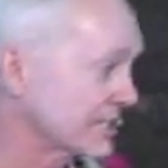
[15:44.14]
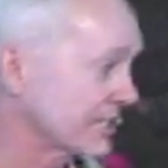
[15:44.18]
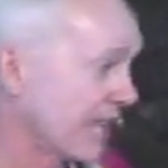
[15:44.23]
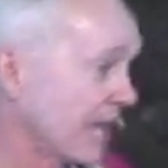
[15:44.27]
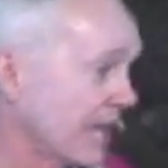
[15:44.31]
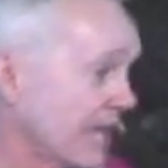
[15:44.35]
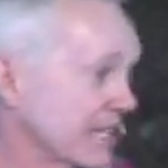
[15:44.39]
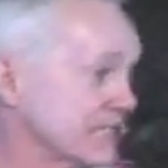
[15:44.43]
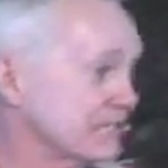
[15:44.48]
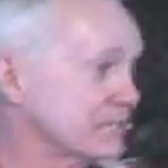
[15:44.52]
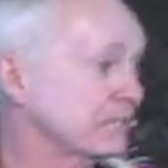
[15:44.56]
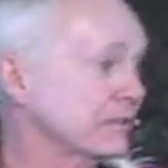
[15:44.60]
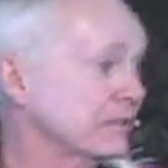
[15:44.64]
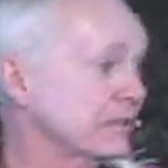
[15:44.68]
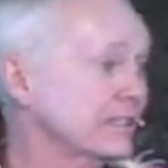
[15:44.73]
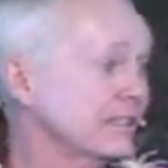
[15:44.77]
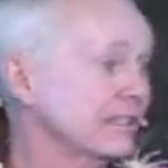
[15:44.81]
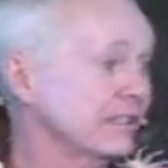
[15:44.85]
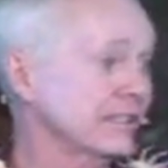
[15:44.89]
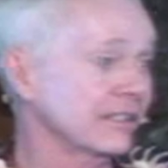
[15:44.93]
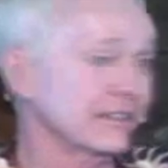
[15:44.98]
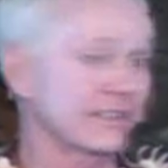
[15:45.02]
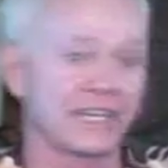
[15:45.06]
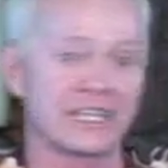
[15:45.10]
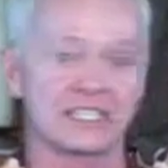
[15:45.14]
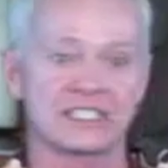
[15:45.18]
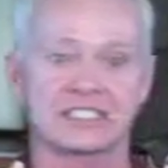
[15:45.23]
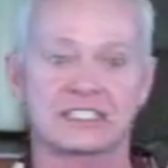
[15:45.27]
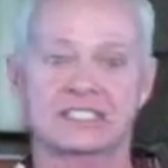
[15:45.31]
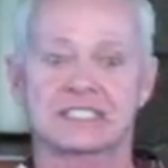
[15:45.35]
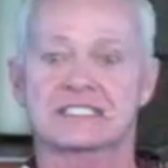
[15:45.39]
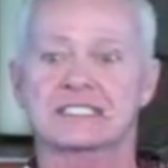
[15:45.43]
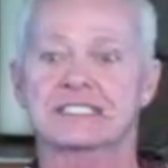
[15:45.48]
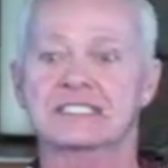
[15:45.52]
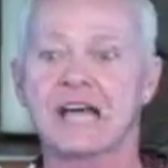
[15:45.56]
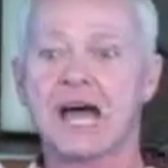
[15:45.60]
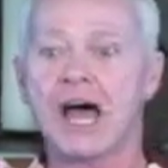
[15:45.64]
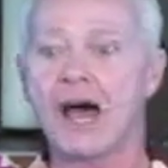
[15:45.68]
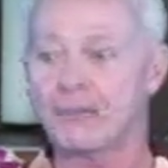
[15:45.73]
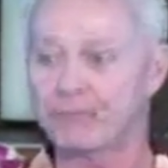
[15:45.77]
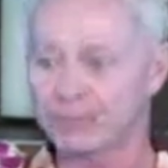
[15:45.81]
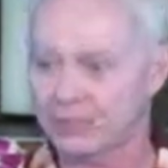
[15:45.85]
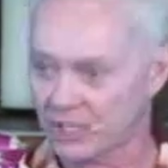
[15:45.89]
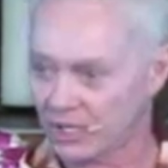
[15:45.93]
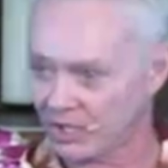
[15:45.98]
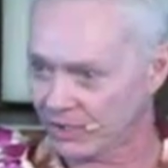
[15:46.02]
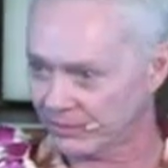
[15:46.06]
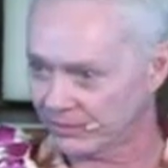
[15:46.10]
in the hospital, they
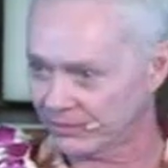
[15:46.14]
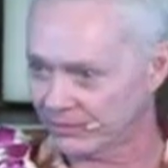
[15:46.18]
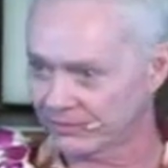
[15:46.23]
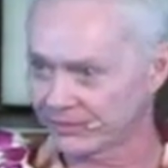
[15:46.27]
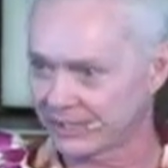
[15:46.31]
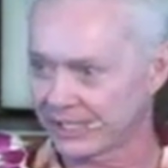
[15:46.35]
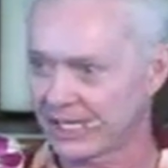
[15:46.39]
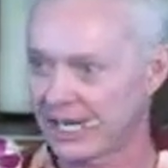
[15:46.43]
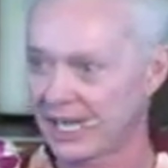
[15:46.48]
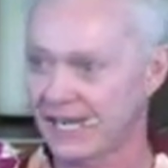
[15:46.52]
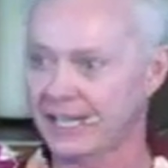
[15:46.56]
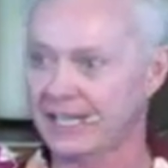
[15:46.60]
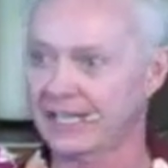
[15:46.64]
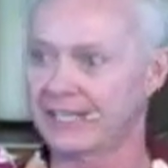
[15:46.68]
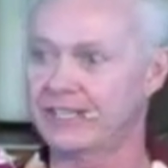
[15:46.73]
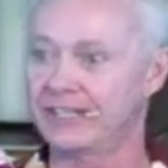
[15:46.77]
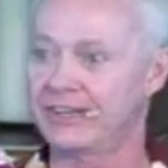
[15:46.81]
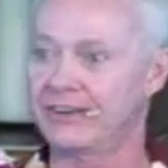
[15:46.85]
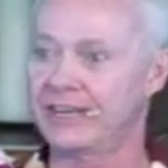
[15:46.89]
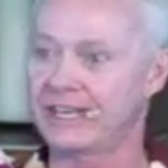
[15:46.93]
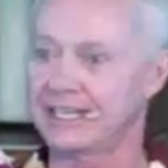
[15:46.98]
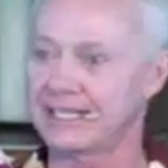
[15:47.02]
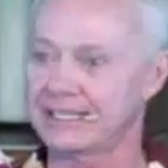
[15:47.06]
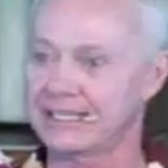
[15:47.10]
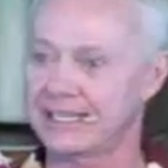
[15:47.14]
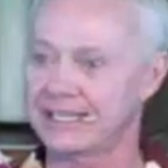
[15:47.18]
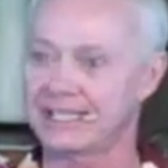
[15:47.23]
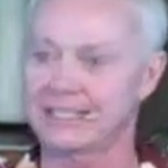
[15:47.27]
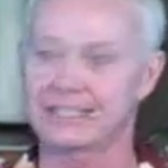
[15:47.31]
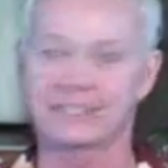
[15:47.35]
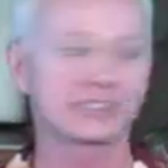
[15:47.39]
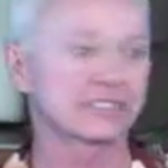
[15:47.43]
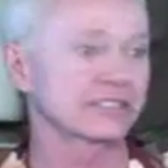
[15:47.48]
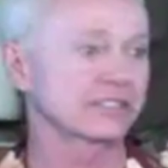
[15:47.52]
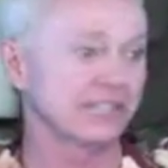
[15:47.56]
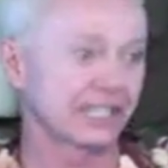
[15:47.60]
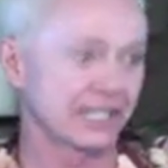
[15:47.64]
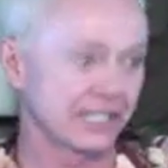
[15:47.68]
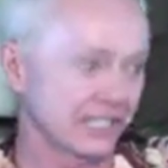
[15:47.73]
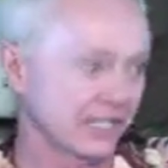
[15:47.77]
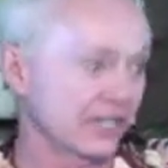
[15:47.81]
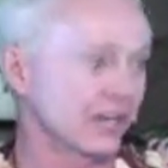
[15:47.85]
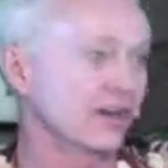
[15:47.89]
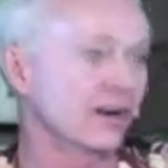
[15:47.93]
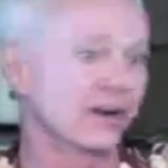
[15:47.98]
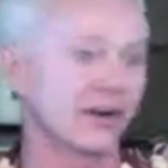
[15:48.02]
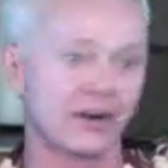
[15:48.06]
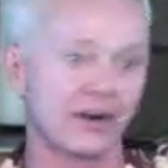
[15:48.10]
stop cold. They're not going to do anything until they
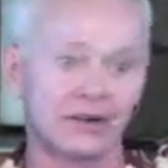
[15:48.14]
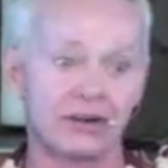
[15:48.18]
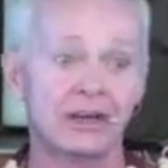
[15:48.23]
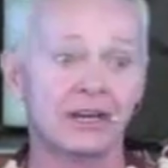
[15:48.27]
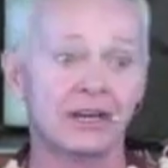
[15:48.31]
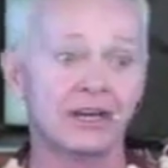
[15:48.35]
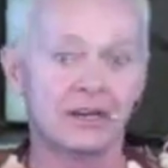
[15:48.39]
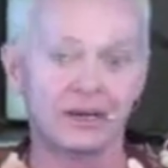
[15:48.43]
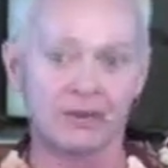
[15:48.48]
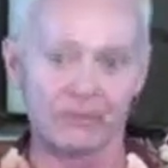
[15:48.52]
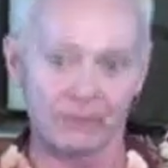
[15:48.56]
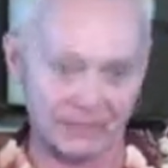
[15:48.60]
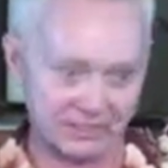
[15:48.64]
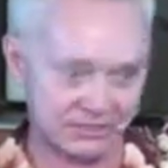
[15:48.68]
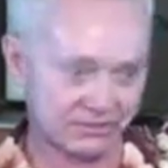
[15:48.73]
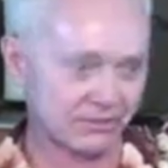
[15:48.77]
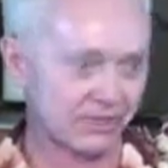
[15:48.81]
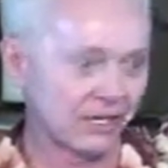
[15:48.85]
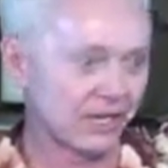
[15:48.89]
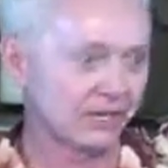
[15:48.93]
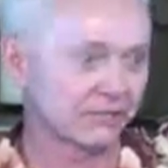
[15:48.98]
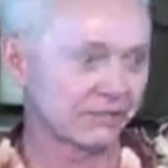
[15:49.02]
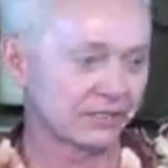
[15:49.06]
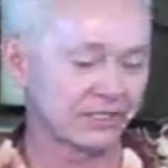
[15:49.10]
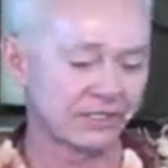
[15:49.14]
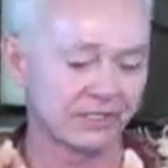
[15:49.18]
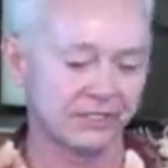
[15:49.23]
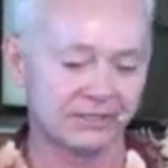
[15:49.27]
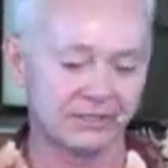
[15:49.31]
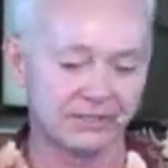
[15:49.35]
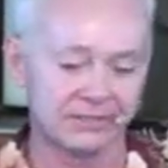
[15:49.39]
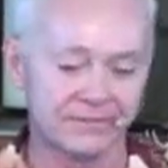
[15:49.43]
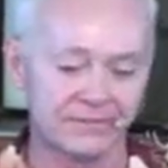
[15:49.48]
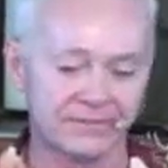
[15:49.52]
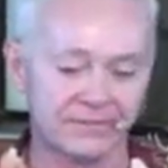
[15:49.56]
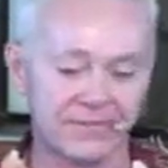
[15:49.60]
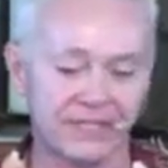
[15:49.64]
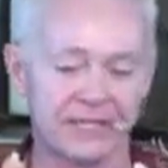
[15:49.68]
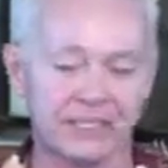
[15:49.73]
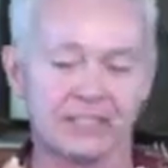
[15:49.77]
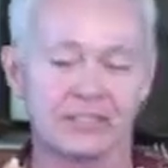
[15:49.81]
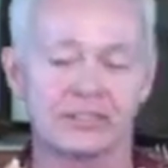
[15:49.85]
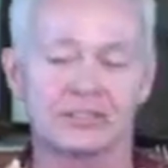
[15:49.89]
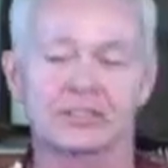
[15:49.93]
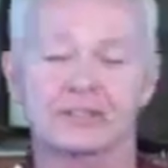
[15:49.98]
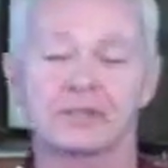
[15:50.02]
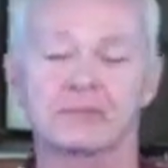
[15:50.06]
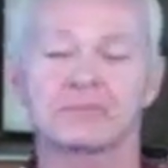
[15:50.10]
know what's wrong with you. And
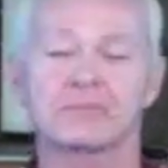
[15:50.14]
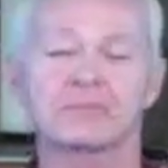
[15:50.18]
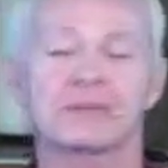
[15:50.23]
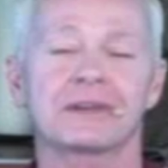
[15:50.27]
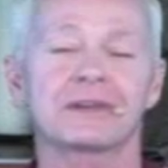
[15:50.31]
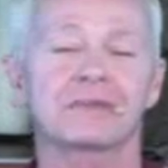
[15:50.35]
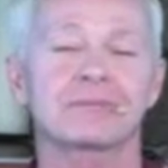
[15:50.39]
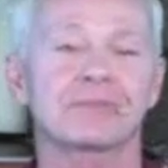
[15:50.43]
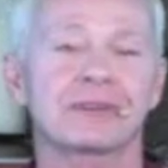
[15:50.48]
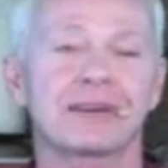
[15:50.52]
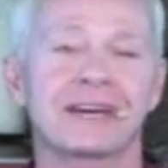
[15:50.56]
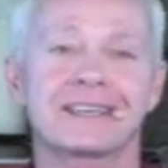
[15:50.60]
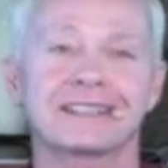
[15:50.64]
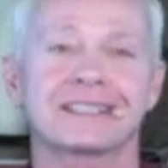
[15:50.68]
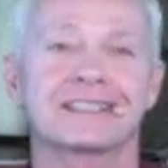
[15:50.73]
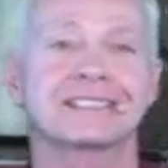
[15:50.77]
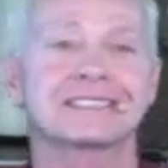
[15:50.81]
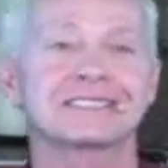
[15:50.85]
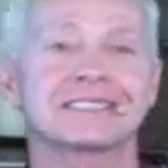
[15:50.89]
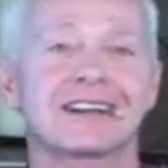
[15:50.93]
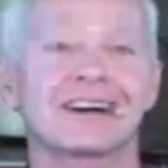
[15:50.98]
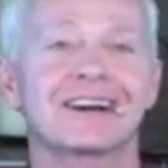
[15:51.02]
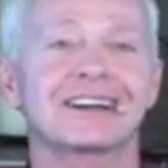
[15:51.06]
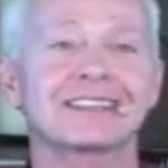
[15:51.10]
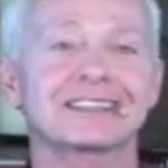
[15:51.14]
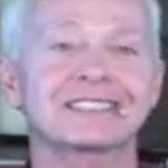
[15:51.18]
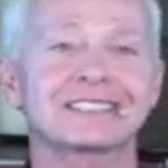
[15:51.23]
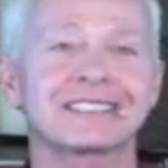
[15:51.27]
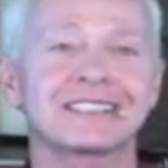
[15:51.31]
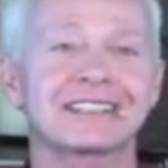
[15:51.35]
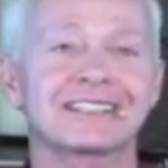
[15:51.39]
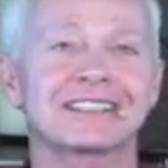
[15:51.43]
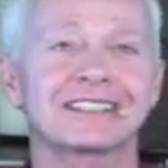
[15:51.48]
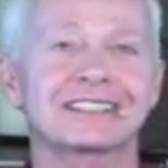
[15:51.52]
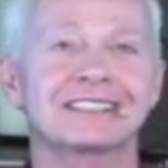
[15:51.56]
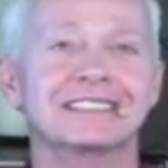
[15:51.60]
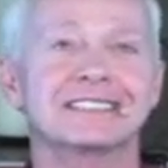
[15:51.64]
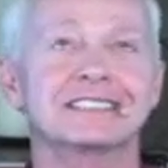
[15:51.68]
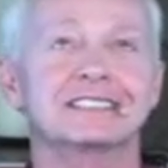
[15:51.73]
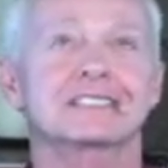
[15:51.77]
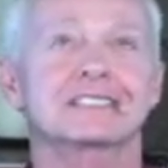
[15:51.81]
he took a big breath as hard as he could and he